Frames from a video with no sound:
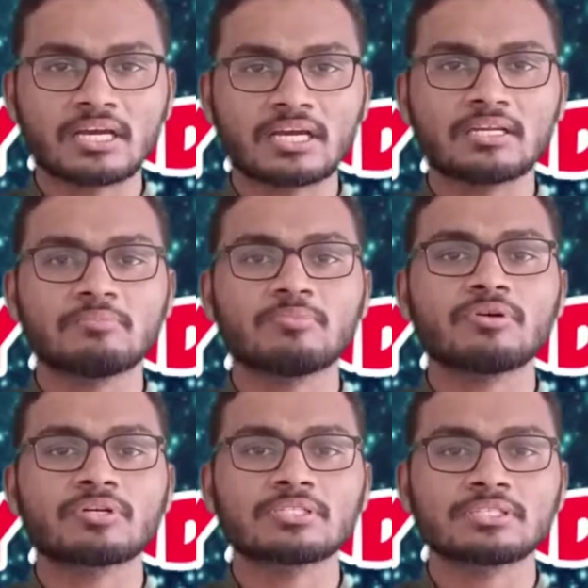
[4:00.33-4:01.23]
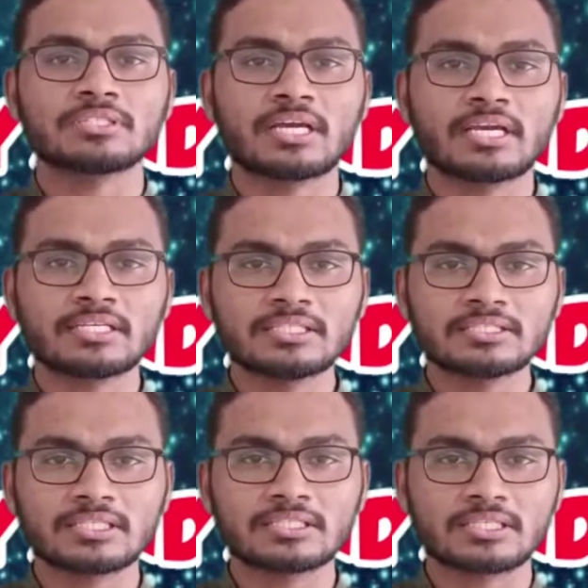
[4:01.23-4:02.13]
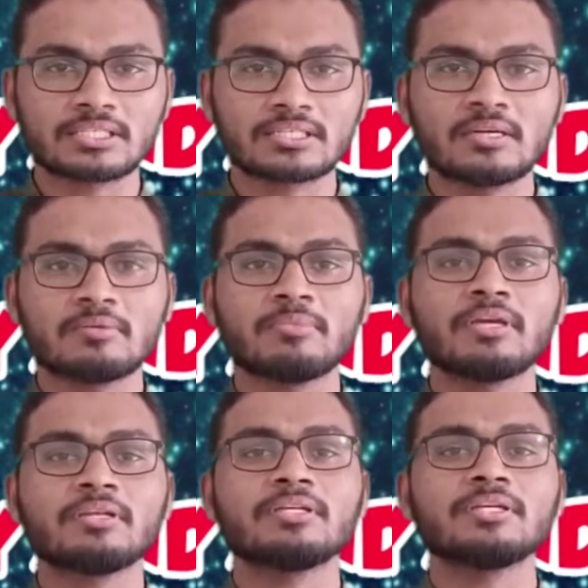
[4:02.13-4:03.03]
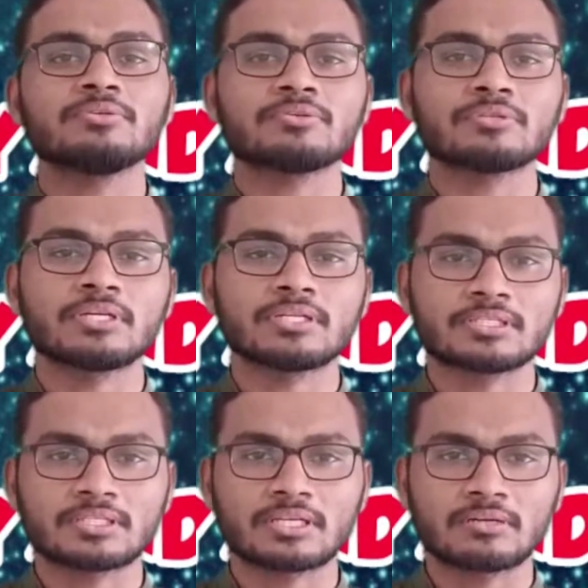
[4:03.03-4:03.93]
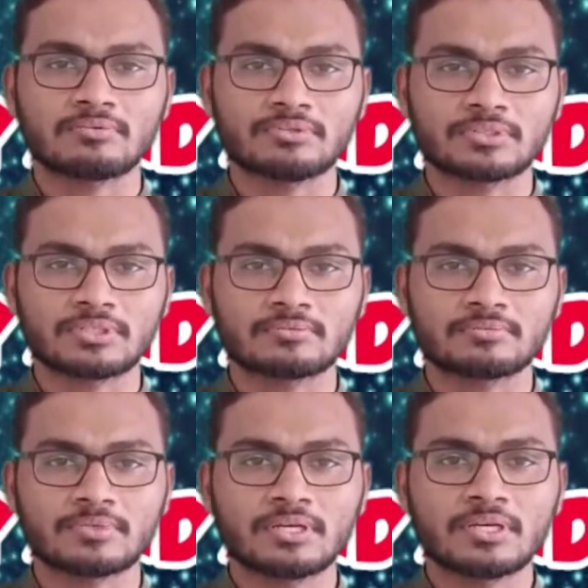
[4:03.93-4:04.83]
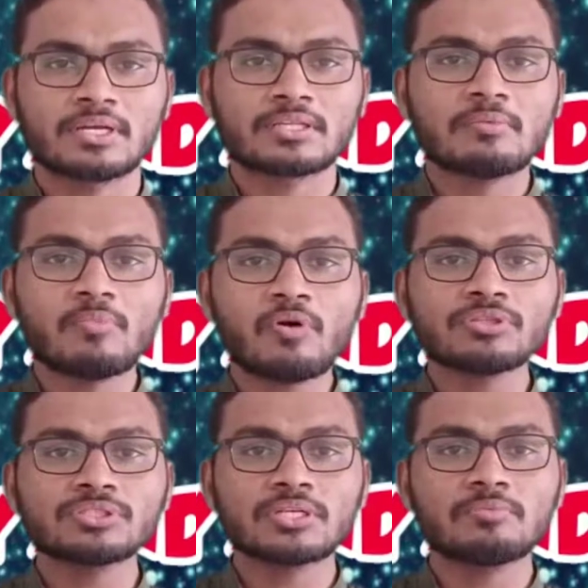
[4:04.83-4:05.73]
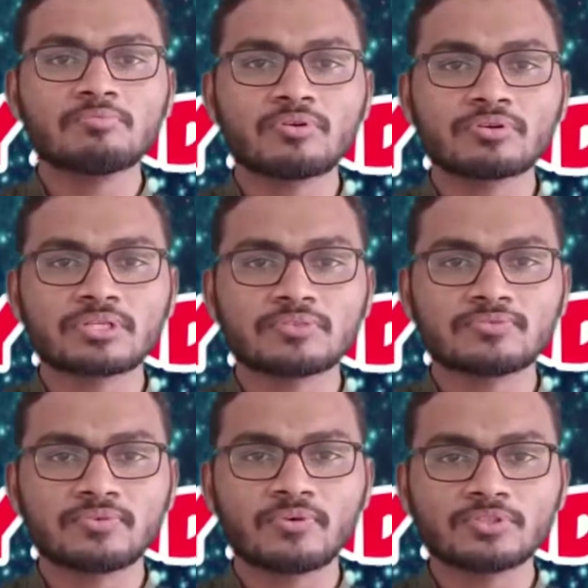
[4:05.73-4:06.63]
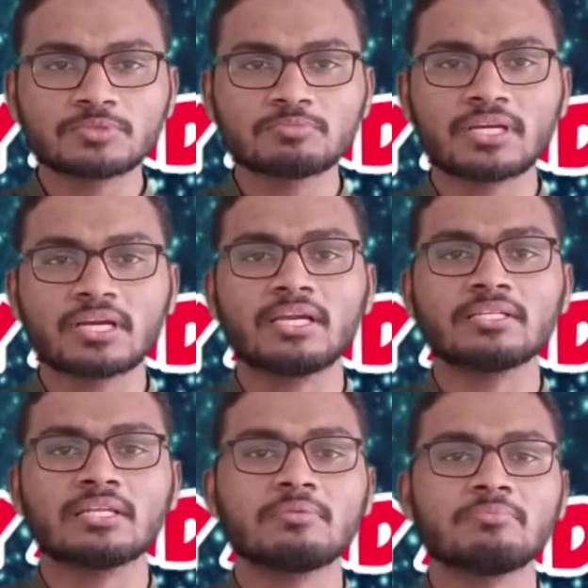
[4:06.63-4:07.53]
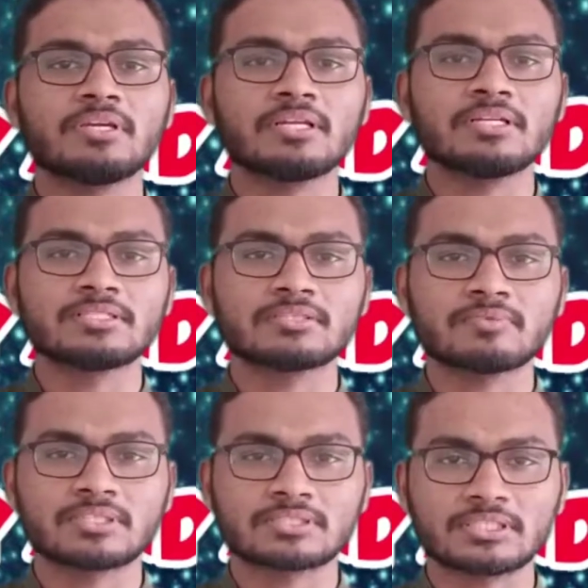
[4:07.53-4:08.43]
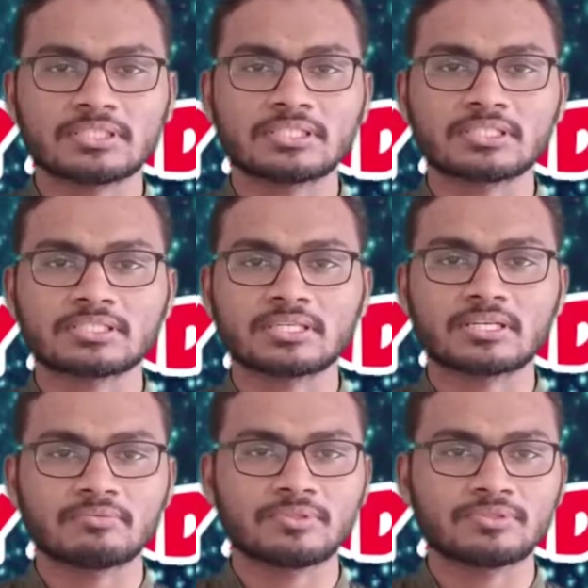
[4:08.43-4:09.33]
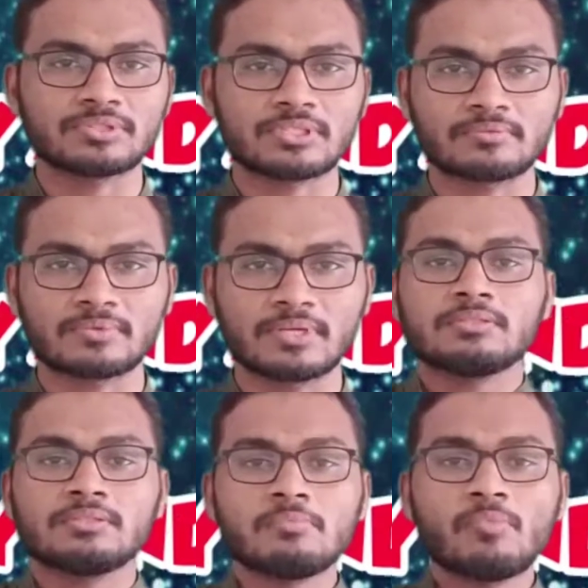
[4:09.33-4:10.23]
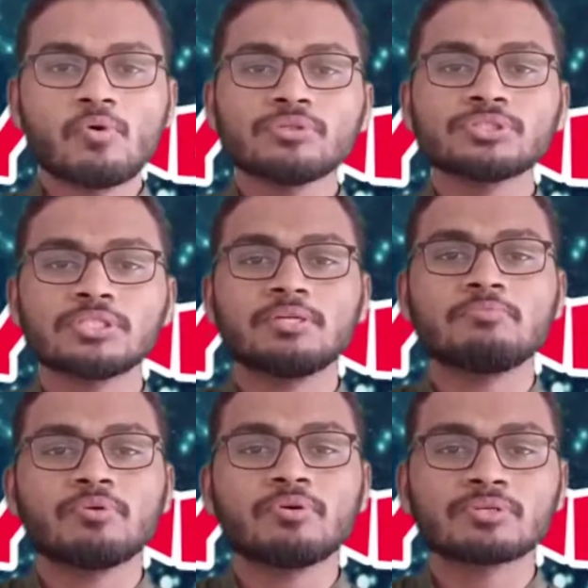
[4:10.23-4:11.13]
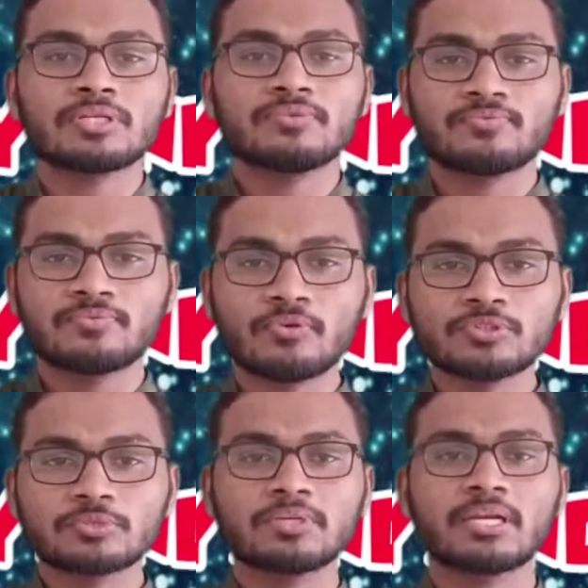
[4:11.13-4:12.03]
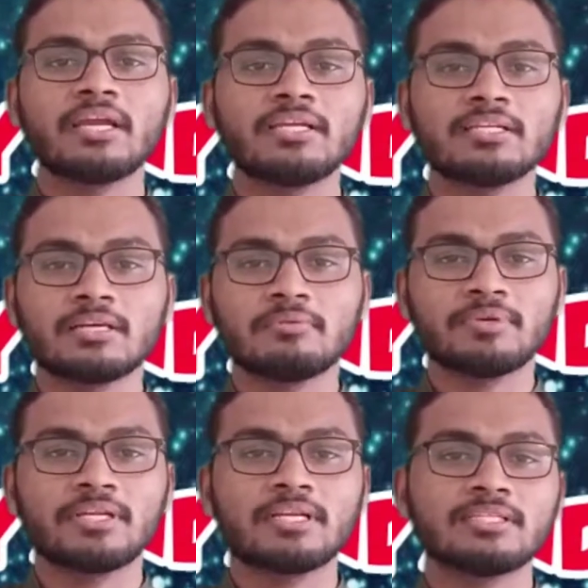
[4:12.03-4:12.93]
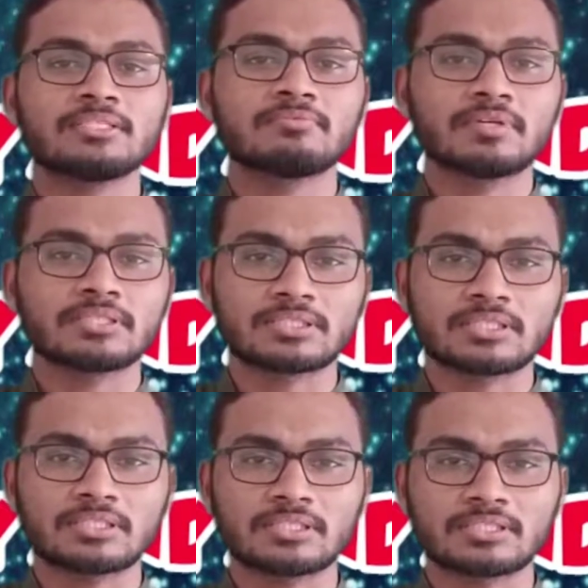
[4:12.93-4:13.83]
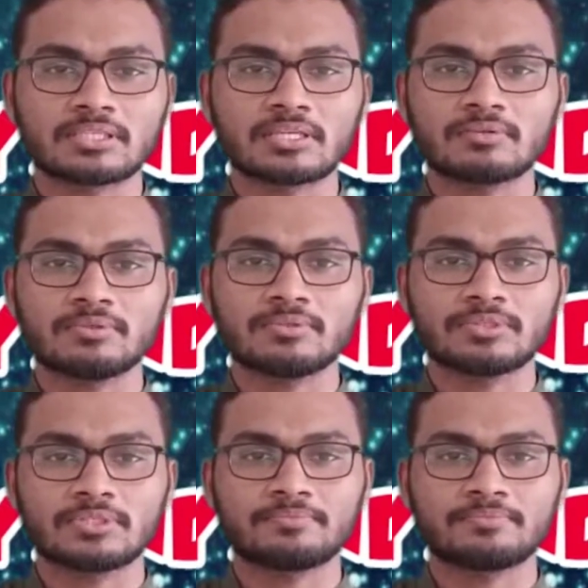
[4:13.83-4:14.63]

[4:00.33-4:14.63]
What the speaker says: and importance in 19th century mainly due to the Industrial Revolution. The most important force behind the imperialism was the Industrial Revolution. The most important force behind the imperialism was the Industrial Revolution.